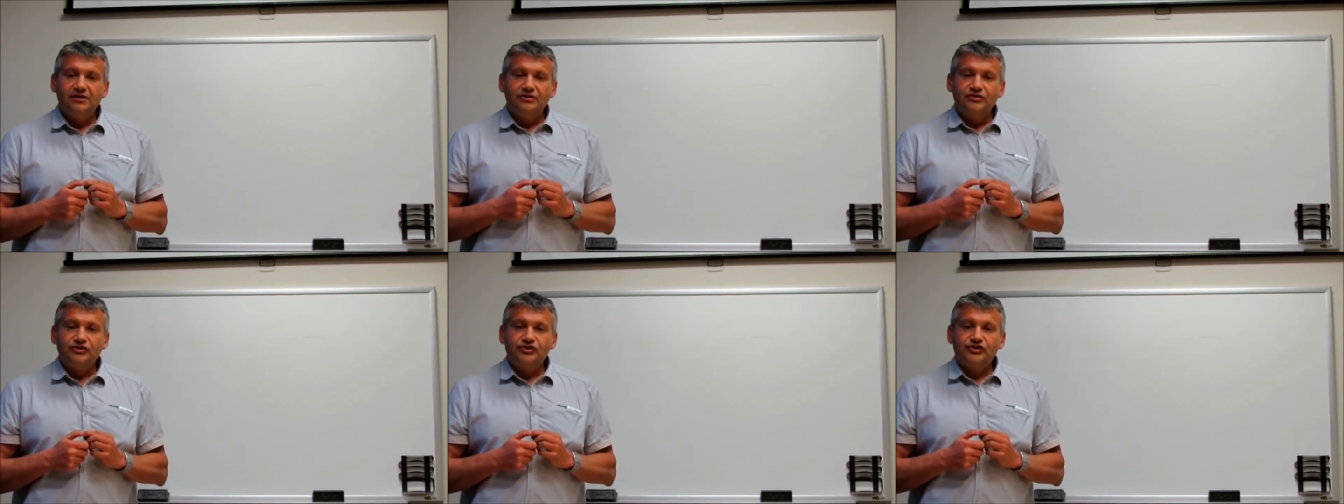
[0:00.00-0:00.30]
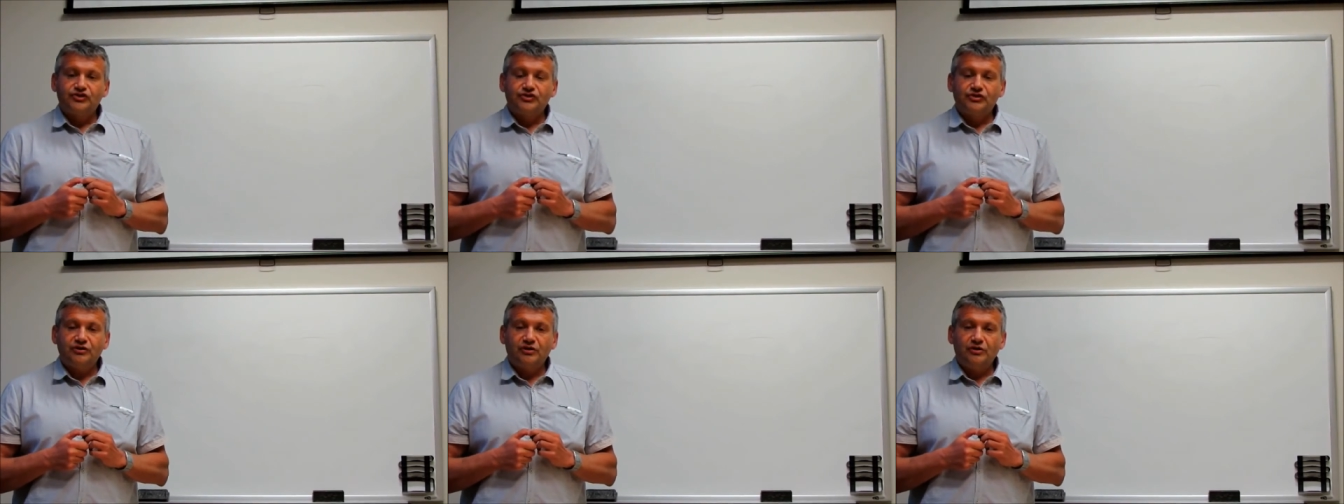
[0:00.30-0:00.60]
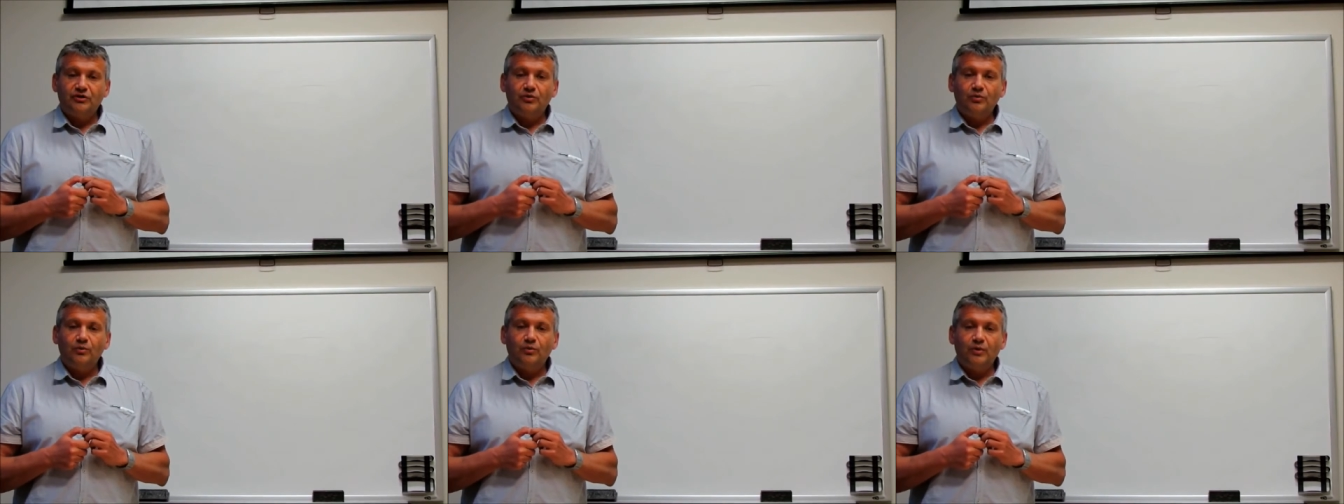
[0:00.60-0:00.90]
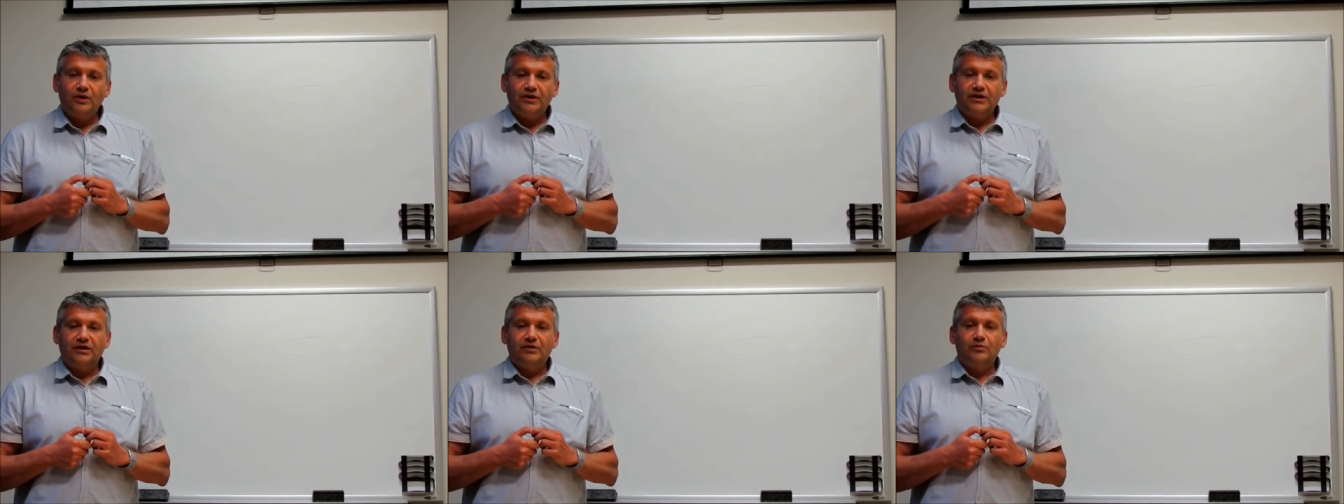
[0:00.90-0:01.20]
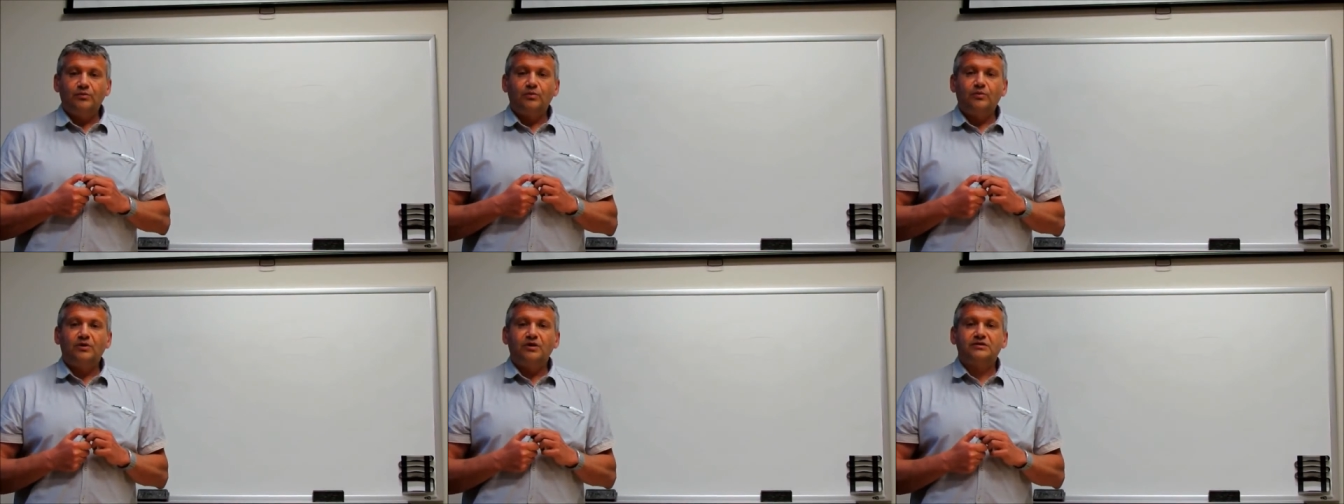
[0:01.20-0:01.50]
So what
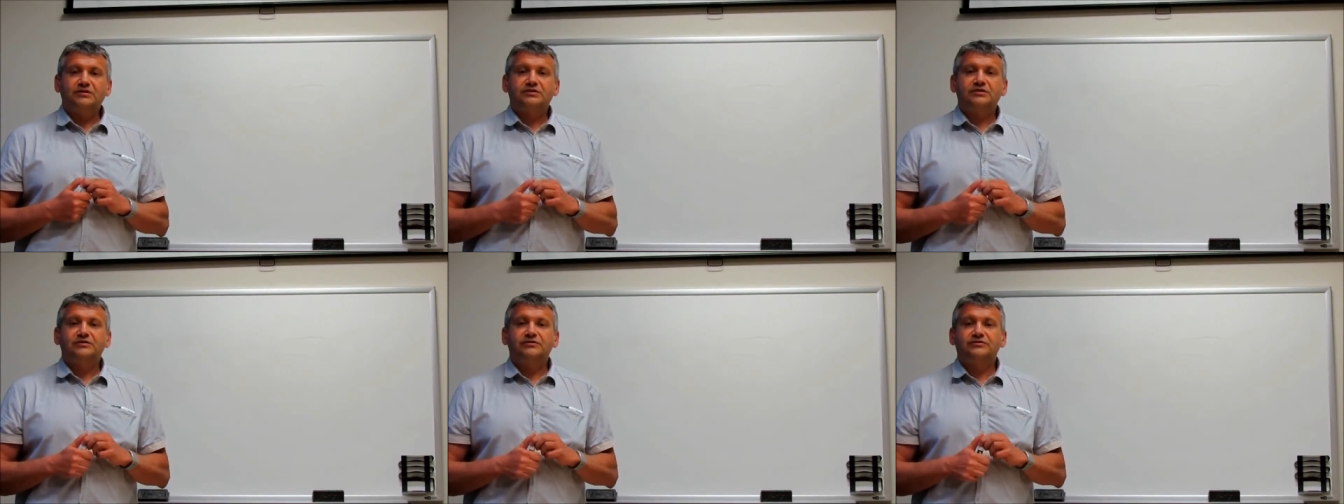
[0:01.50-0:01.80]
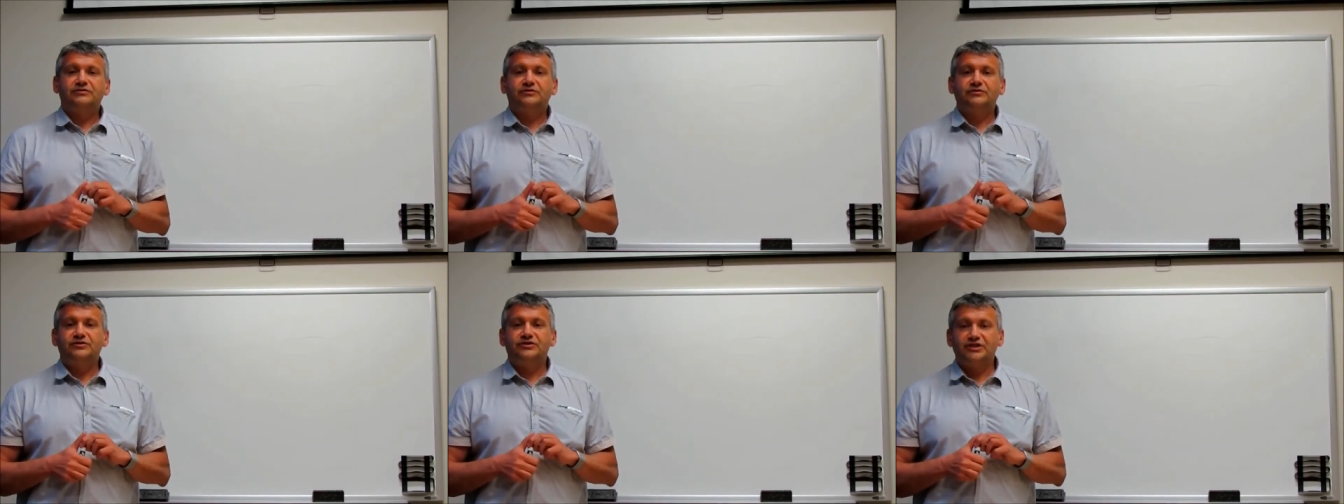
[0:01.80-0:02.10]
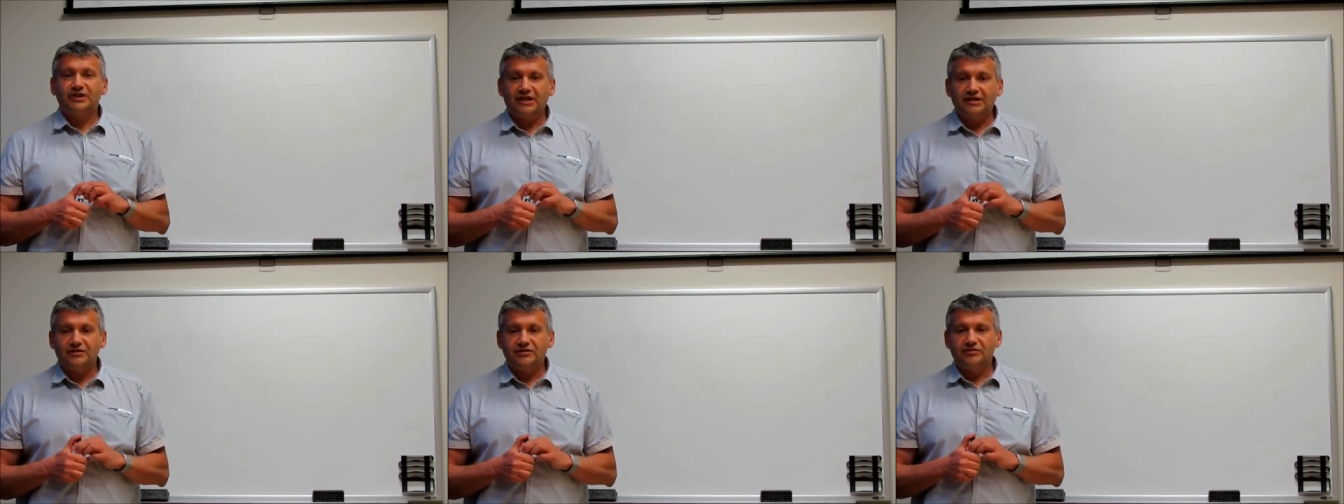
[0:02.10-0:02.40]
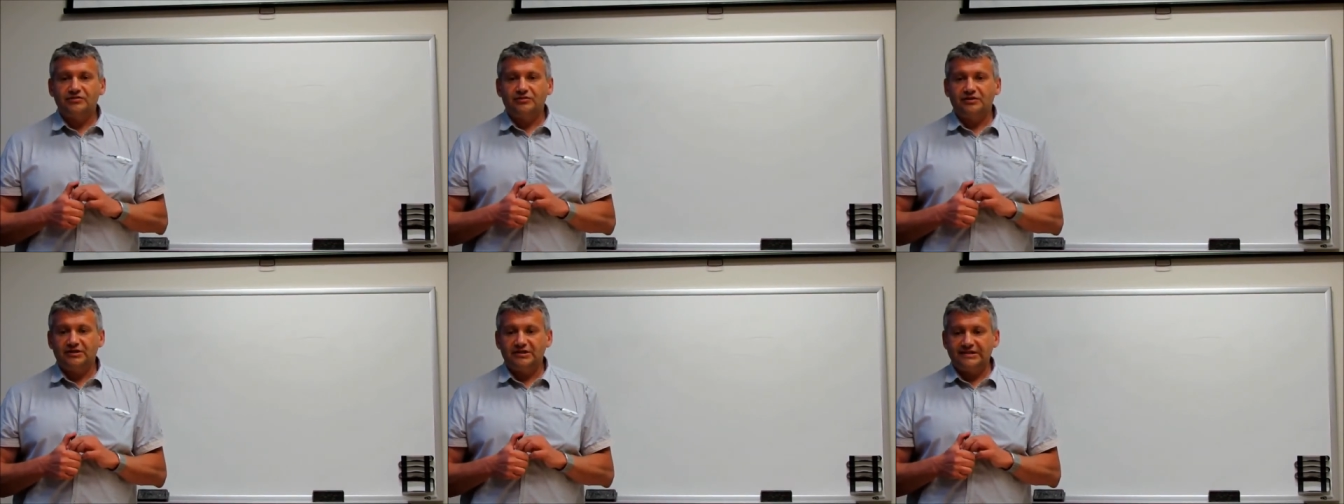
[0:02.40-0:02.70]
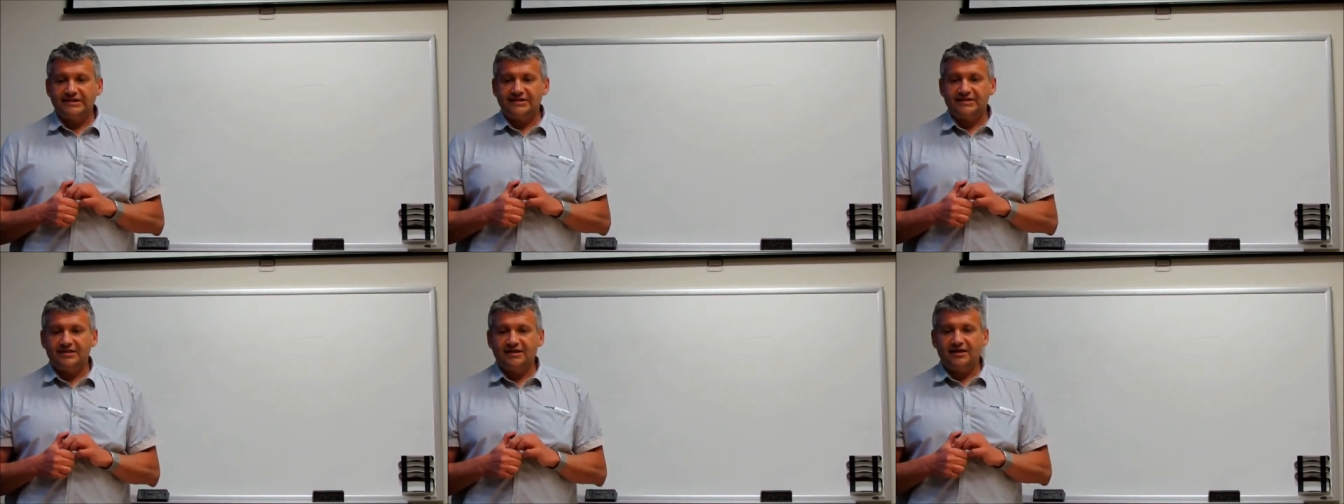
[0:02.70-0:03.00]
I want you just to
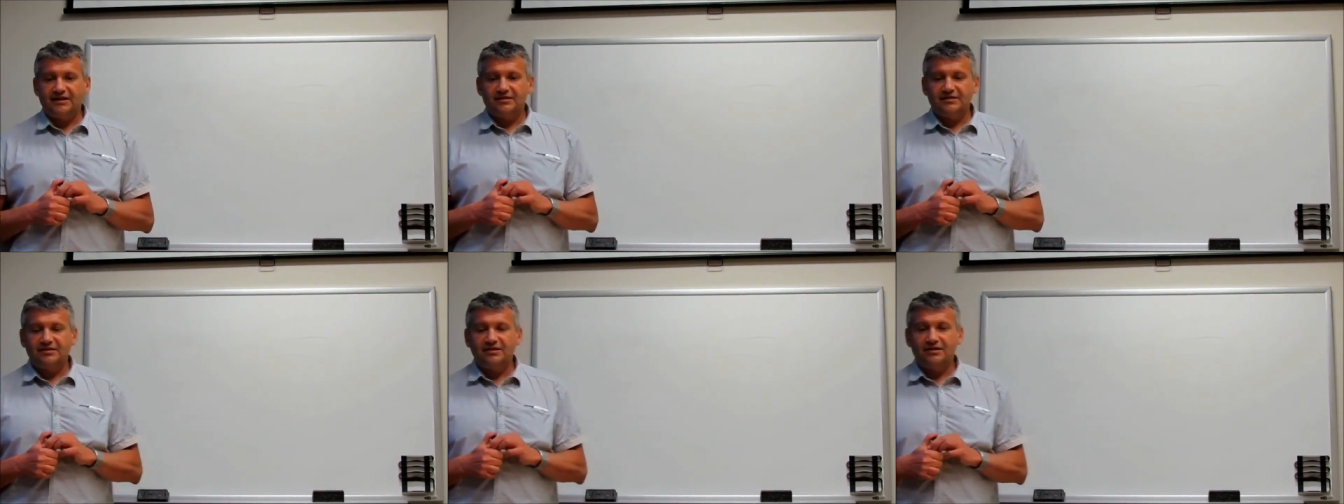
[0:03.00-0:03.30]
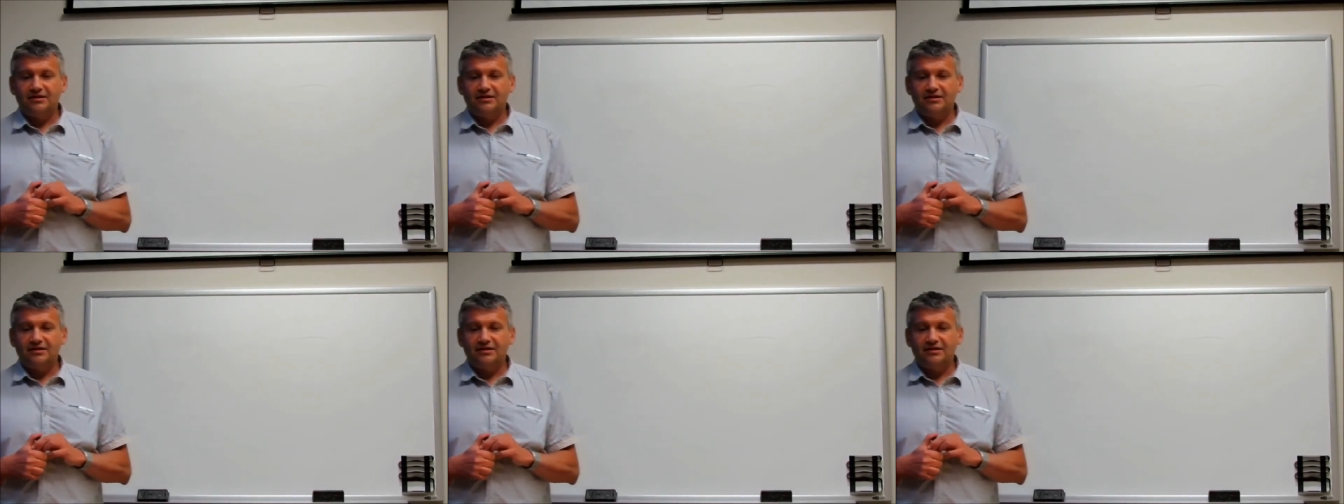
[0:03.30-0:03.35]
understand